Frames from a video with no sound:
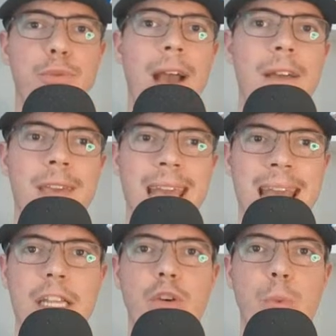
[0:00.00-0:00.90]
and driving
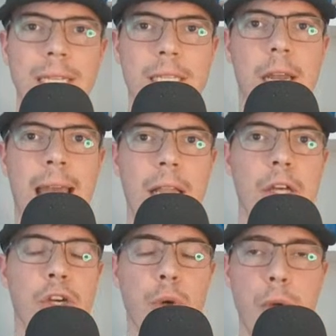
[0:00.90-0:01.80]
in Luis
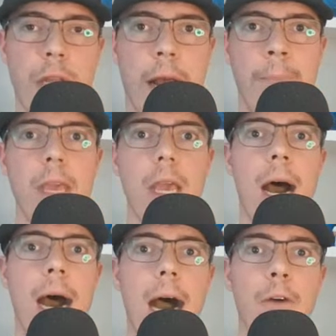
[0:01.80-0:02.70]
Angel Acuna
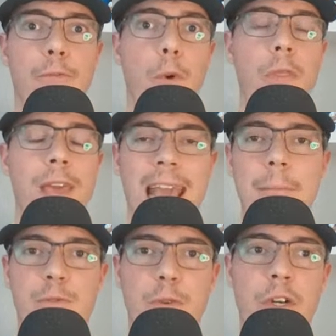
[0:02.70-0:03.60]
for the
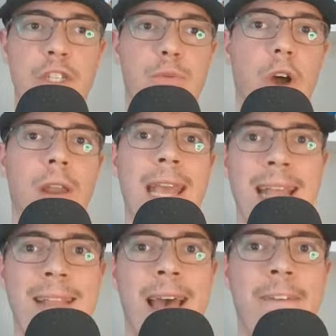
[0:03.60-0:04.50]
game's first run
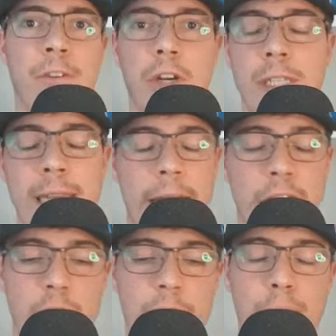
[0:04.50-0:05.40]
in that first
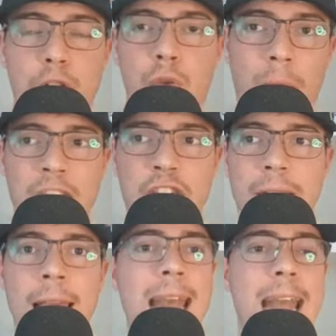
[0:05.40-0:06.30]
inning. So the
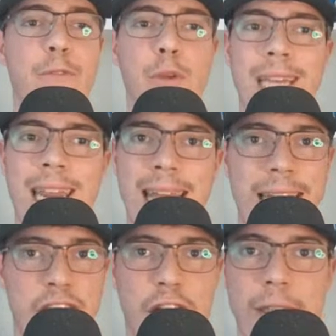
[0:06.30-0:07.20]
progression, if you didn't
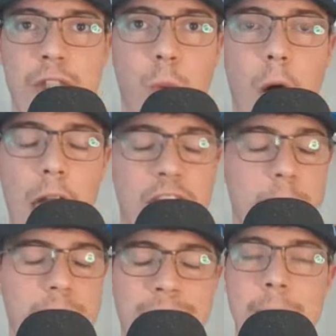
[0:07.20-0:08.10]
get a chance to
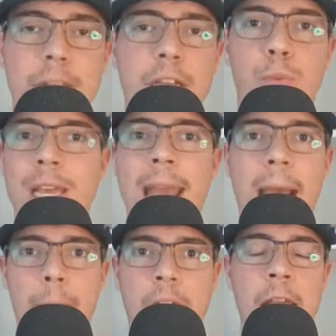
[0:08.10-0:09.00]
watch, I'm just simply
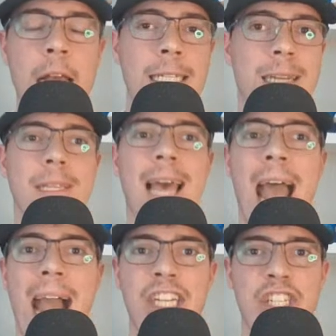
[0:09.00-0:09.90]
recapping some of
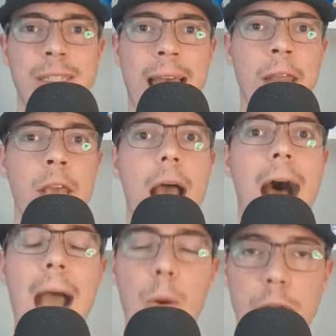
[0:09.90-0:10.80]
the action that
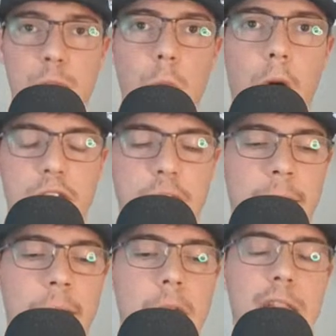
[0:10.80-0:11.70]
I was
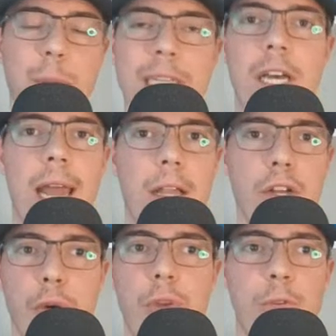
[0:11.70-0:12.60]
watching. Luis
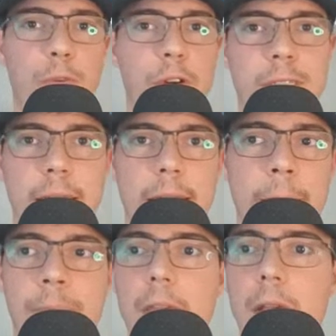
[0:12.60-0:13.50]
Angel Acuna, first
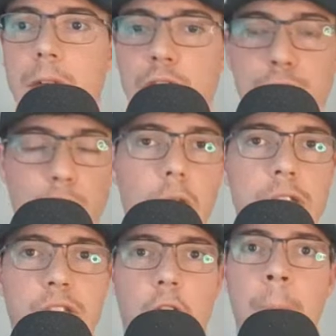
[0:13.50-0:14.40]
inning,
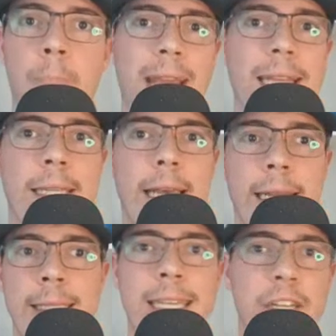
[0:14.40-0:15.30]
strong start, base
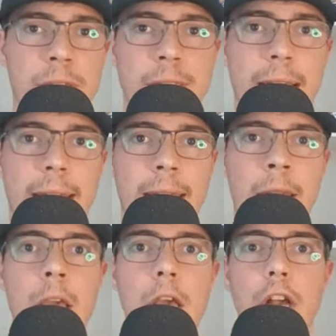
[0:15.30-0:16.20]
hit, steals
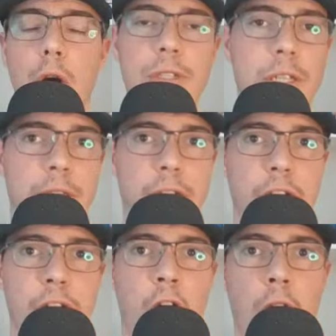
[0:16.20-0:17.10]
second, goes to
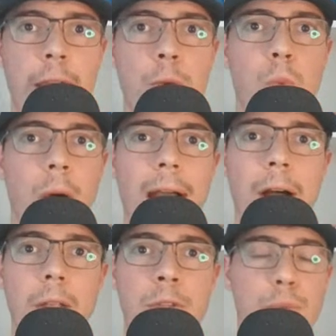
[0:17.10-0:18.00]
third on a
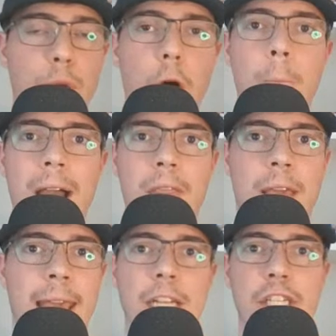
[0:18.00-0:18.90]
wild throw by
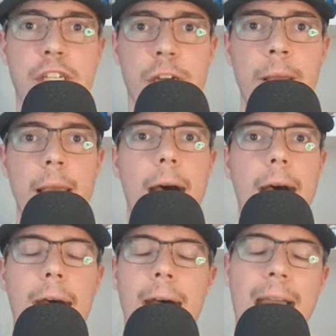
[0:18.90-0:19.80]
the catcher.
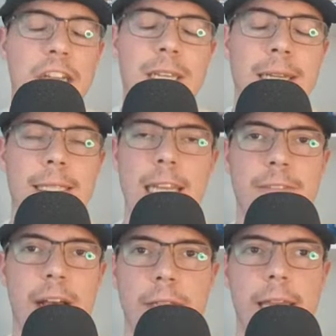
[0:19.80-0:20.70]
I actually didn't
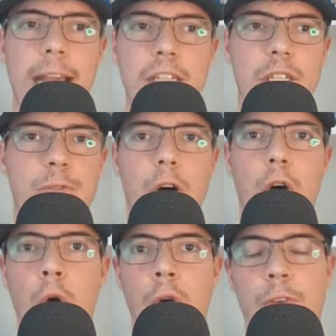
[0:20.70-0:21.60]
see if that was the catcher's
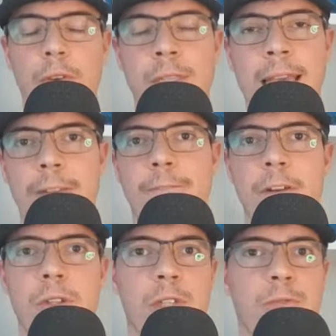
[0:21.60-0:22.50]
fault or if it was the
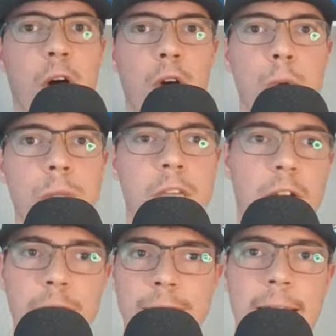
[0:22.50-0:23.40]
infielder's fault who was
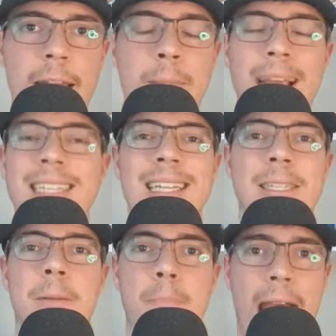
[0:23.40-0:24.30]
covering second base. It
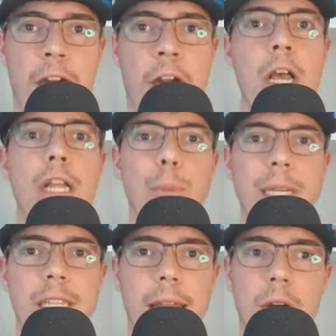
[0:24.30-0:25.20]
doesn't matter.
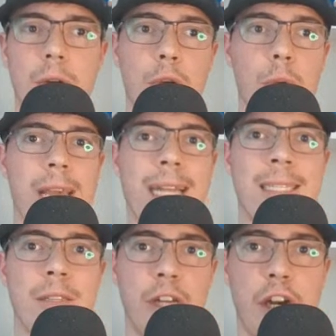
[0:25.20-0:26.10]
Luis Angel Acuna
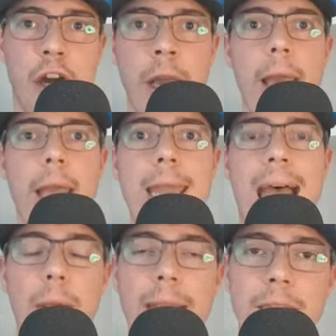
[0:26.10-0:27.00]
gets to third.
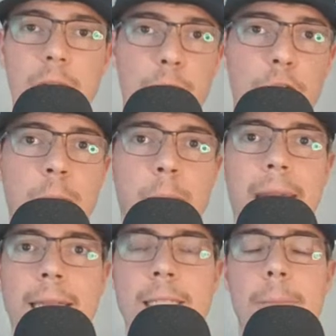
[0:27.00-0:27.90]
Now he's on third
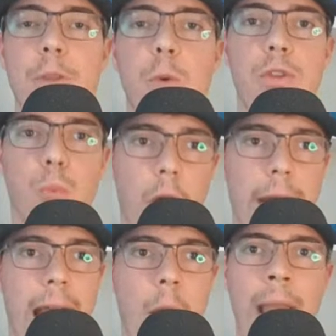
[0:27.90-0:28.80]
base with
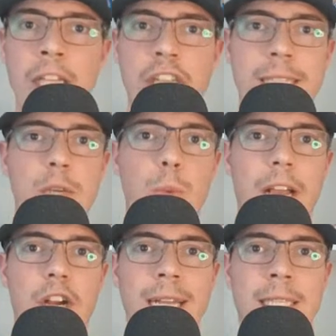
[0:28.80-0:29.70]
1 out, and Jesse
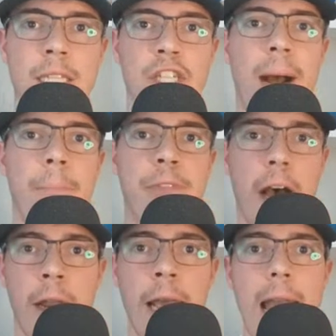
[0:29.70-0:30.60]
Winker gets the job
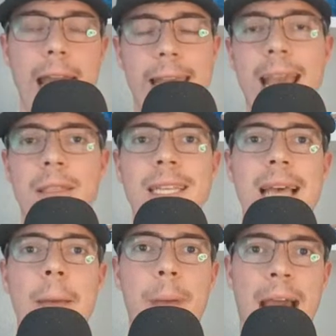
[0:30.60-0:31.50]
done. And again,
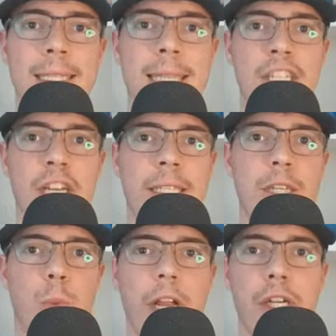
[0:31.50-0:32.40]
these at-bats that
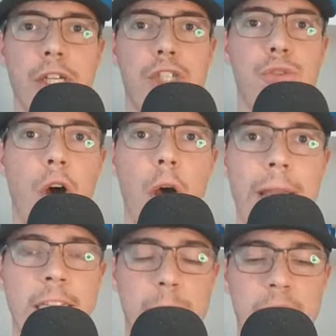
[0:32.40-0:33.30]
Jesse Winker is
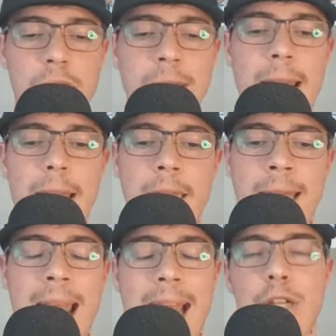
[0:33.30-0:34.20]
drawing, especially
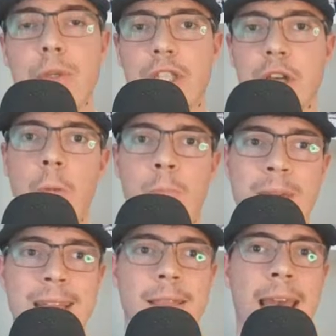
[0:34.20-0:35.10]
the end
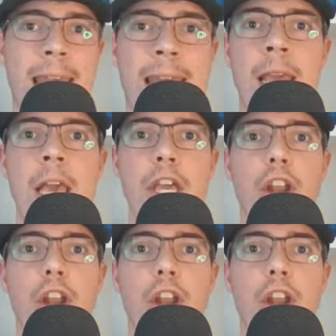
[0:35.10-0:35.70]
result being the hit,